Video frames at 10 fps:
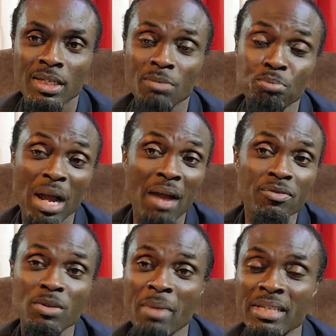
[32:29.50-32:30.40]
And
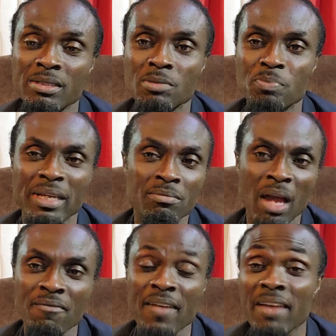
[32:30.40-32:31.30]
after I spend
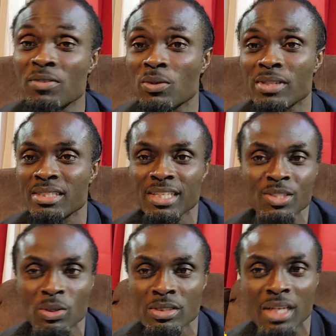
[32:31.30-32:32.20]
$5,000,
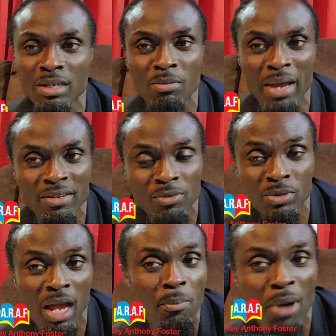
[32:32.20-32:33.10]
$6,000 to buy the
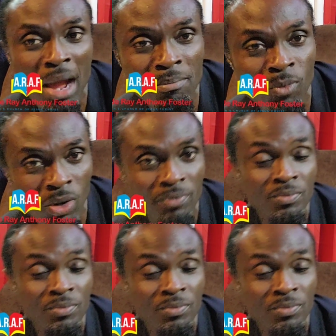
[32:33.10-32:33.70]
food, i put up more.